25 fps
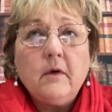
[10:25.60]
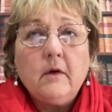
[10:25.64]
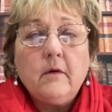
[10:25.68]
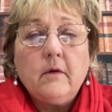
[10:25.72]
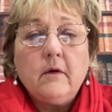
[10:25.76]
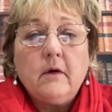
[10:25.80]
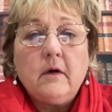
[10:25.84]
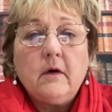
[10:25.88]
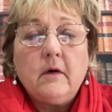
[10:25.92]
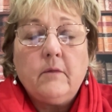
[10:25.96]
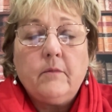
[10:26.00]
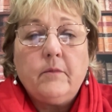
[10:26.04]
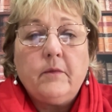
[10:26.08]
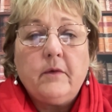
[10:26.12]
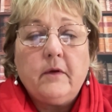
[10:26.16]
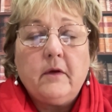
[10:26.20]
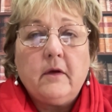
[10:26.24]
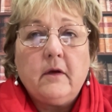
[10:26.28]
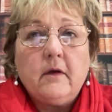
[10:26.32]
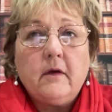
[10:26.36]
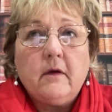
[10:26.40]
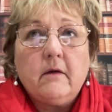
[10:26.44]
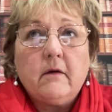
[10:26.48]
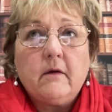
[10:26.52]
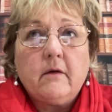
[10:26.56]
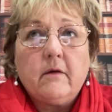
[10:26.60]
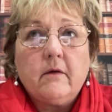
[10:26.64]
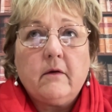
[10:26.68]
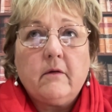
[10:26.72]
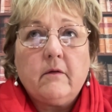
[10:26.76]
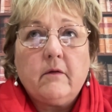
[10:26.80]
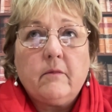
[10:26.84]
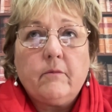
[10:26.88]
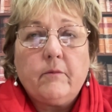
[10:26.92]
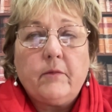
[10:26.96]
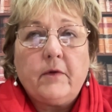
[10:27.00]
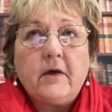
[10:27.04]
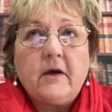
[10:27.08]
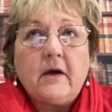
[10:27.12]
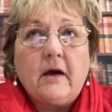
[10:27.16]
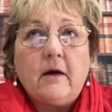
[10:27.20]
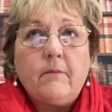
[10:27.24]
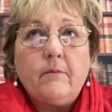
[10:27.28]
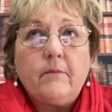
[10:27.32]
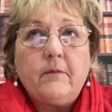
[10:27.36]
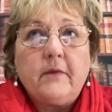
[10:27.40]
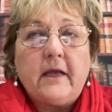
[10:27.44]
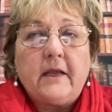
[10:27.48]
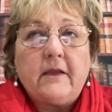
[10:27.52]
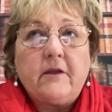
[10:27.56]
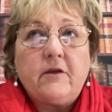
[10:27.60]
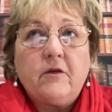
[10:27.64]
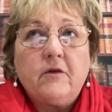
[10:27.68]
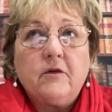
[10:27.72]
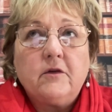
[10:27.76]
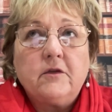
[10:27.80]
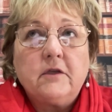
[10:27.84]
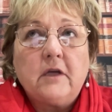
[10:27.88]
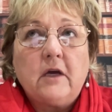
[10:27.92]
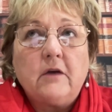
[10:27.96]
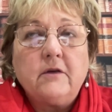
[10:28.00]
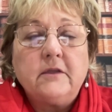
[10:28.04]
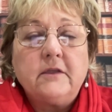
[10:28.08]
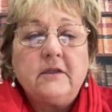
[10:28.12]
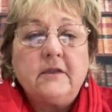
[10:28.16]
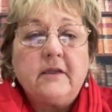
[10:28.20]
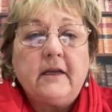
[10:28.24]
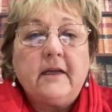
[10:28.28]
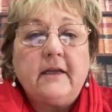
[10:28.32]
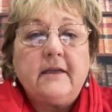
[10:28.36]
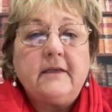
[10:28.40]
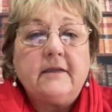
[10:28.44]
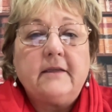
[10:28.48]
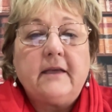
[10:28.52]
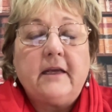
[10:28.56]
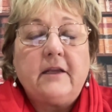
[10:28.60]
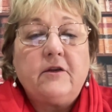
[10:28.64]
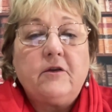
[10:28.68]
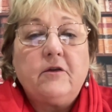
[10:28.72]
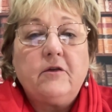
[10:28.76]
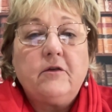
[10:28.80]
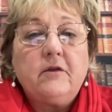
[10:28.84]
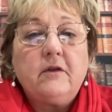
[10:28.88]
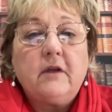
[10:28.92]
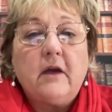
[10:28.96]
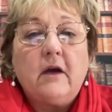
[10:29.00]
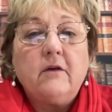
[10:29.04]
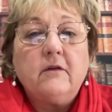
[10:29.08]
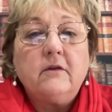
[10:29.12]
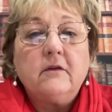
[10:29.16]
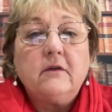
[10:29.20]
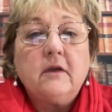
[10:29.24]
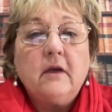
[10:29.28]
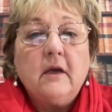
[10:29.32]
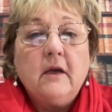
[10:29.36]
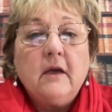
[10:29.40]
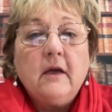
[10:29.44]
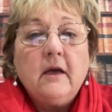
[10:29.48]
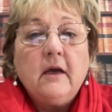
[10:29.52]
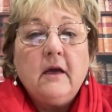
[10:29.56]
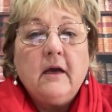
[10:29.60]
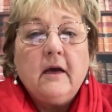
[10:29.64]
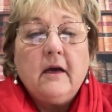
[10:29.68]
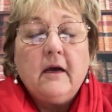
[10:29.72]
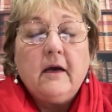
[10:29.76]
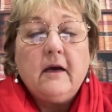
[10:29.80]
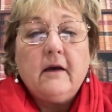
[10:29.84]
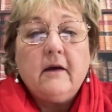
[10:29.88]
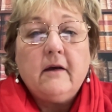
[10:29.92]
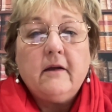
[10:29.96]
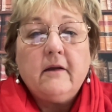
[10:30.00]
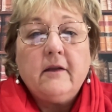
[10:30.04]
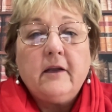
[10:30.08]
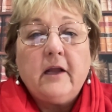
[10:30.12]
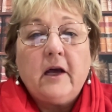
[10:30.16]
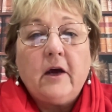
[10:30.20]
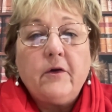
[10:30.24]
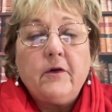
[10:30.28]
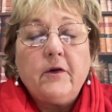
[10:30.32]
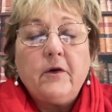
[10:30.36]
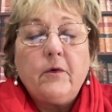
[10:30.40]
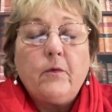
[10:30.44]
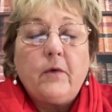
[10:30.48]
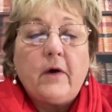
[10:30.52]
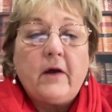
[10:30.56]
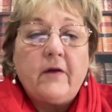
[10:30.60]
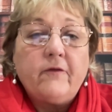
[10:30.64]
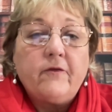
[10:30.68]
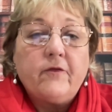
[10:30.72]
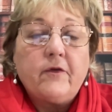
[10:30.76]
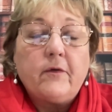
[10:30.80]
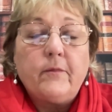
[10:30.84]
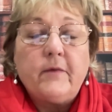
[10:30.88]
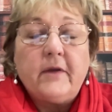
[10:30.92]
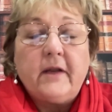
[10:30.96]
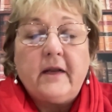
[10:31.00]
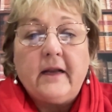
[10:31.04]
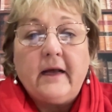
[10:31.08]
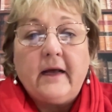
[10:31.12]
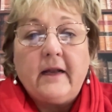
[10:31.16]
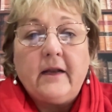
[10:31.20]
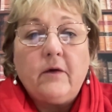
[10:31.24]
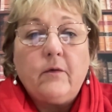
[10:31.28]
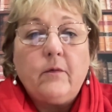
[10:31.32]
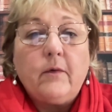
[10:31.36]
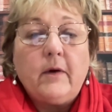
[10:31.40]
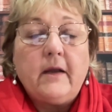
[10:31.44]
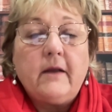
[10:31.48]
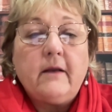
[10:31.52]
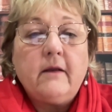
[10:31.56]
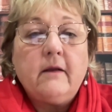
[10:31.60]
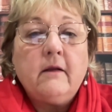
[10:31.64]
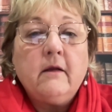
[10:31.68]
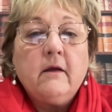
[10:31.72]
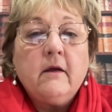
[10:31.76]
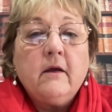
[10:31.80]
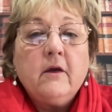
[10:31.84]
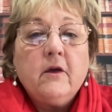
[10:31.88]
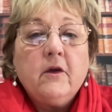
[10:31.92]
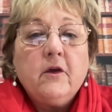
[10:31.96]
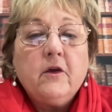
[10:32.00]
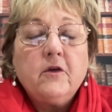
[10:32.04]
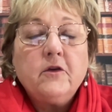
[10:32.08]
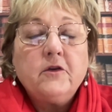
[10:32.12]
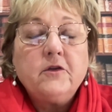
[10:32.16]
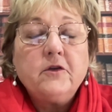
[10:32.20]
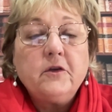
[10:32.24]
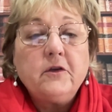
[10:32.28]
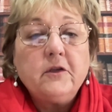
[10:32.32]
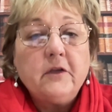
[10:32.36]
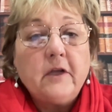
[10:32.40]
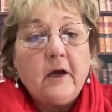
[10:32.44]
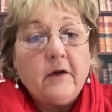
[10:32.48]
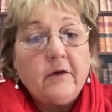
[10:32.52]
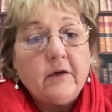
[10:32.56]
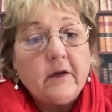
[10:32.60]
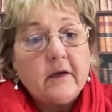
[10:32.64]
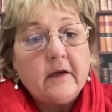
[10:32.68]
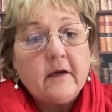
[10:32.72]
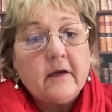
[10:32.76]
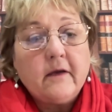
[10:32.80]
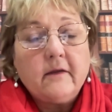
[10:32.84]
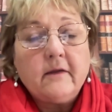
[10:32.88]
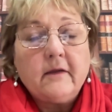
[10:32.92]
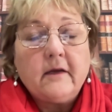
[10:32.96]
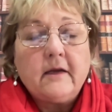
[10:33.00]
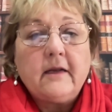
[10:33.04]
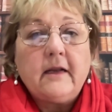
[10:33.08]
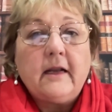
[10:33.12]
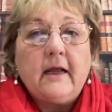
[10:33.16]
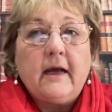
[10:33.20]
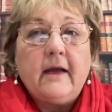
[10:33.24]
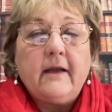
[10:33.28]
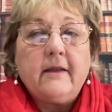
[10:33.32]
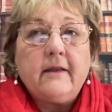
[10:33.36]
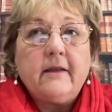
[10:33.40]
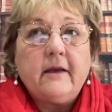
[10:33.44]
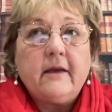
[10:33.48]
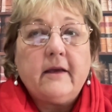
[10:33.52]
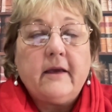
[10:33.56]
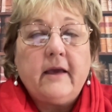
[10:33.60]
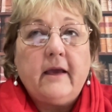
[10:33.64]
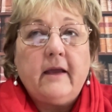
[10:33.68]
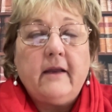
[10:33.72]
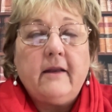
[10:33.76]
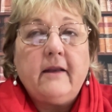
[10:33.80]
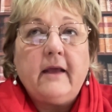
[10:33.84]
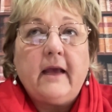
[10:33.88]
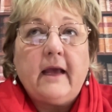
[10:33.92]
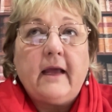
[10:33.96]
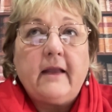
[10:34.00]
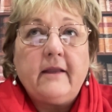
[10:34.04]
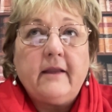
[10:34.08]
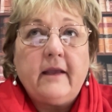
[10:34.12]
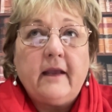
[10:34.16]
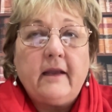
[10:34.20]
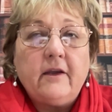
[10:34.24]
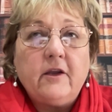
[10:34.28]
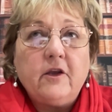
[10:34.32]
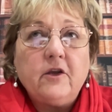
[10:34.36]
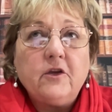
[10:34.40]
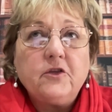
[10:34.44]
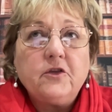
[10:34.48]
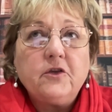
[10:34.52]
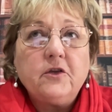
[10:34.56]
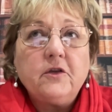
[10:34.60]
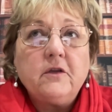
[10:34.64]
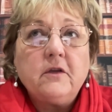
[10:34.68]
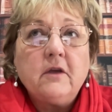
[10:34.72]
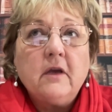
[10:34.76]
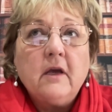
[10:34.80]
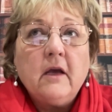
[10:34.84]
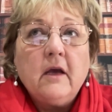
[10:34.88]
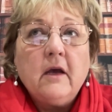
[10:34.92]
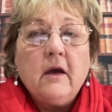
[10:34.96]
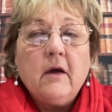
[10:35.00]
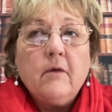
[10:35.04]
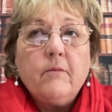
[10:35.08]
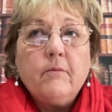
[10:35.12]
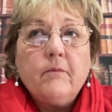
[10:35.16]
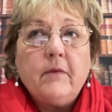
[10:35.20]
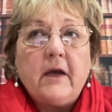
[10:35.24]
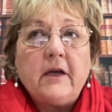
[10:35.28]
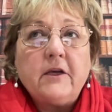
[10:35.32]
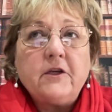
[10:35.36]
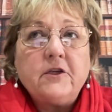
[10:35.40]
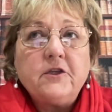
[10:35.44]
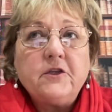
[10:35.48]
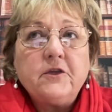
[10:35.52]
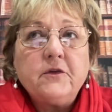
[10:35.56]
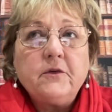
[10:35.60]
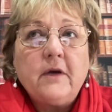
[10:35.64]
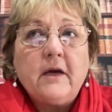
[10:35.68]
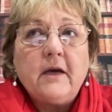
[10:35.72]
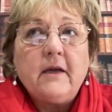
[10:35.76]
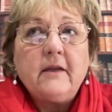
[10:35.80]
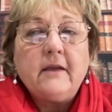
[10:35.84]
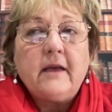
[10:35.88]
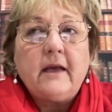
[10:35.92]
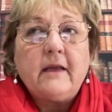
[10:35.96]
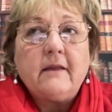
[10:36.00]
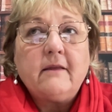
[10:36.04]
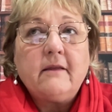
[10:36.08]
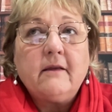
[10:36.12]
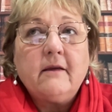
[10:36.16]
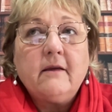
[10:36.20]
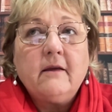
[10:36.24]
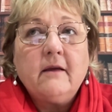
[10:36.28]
uh, become that you're so stressed that you don't know the one from the another one. You should know the client again, and then you should make sure that